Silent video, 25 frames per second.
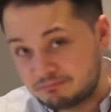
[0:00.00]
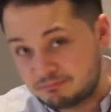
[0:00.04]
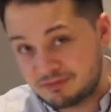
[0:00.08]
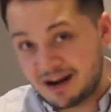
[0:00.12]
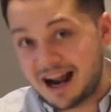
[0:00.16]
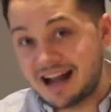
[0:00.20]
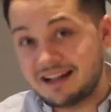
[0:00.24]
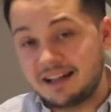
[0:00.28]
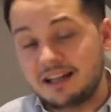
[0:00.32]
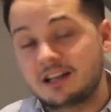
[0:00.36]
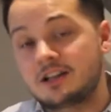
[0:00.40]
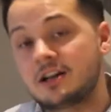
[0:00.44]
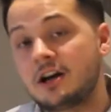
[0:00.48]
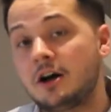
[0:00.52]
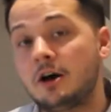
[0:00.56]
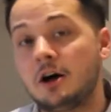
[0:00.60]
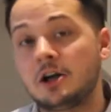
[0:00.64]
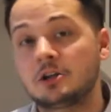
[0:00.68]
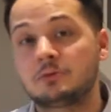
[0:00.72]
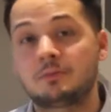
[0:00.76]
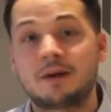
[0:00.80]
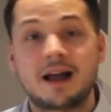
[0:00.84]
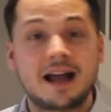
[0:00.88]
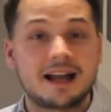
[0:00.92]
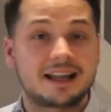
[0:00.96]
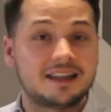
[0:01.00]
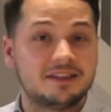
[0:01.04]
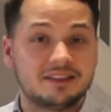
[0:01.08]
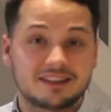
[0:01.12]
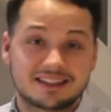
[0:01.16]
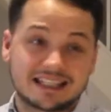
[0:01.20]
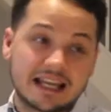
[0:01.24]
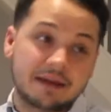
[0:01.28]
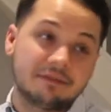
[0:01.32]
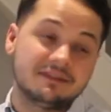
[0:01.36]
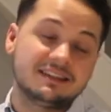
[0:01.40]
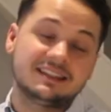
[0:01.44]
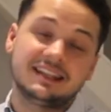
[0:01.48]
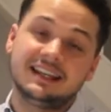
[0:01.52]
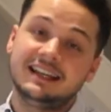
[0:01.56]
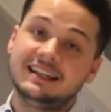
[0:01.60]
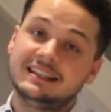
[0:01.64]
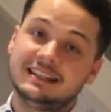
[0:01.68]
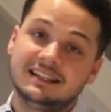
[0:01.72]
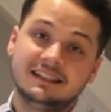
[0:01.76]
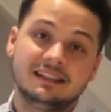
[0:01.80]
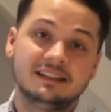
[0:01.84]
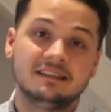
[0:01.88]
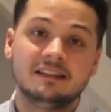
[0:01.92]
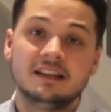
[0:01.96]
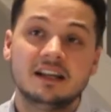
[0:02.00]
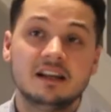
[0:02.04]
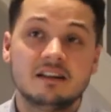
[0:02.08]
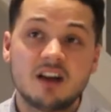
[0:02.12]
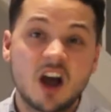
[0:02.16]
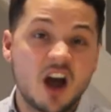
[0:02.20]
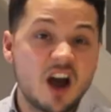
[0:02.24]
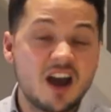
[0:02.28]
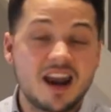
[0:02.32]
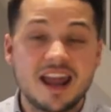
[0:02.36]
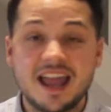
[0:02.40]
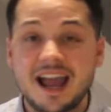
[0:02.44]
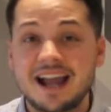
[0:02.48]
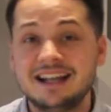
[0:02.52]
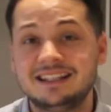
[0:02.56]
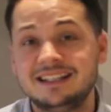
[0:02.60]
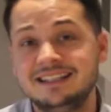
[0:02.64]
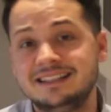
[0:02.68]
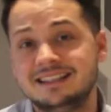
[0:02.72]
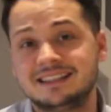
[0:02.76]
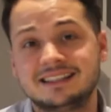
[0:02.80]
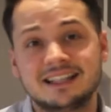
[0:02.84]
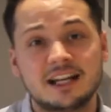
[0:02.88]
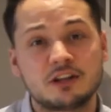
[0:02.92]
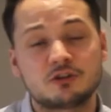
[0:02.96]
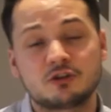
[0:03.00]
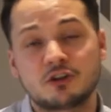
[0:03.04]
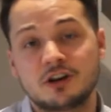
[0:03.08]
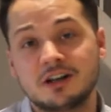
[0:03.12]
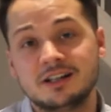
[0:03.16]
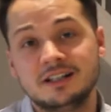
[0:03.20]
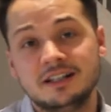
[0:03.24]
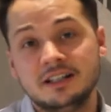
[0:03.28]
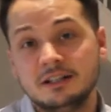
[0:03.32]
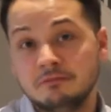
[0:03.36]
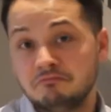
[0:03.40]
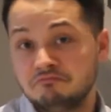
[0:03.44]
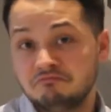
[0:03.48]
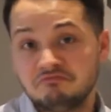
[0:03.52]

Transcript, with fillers: branded cars back in the 70s and early 80s, etc.?